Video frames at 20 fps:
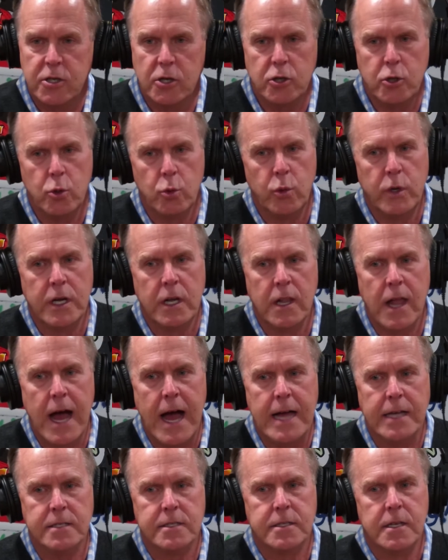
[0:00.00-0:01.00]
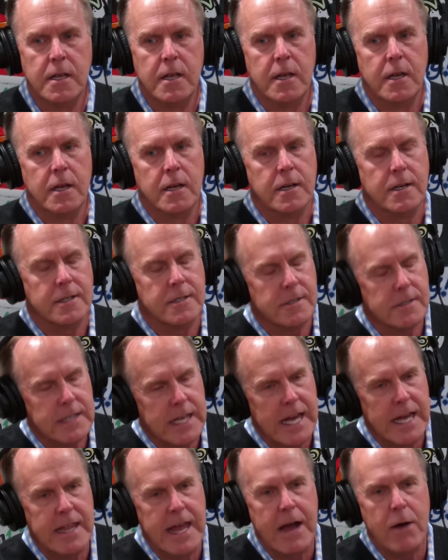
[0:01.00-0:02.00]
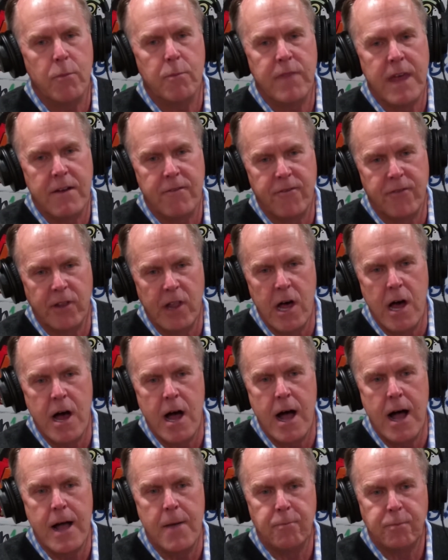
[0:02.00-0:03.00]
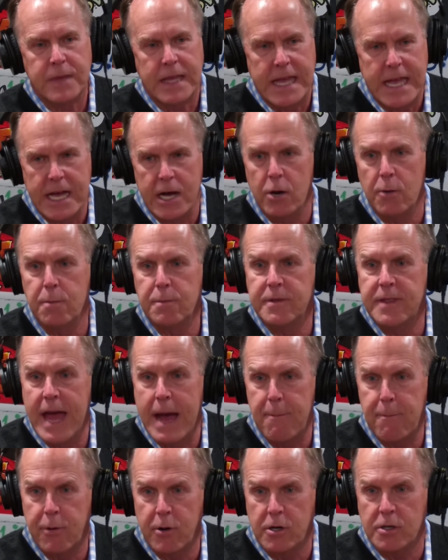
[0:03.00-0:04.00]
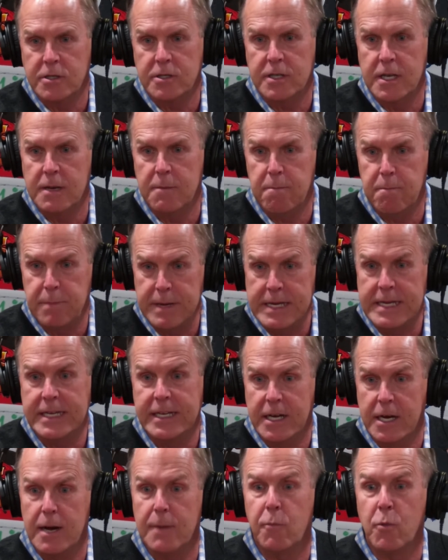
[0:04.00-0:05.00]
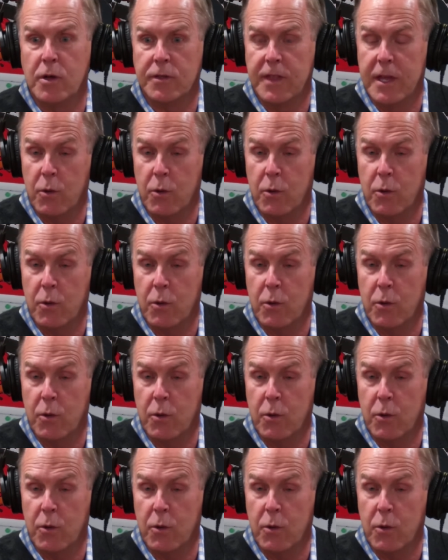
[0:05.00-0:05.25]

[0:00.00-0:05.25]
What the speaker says: you realize, okay, that flaw helped that person become what they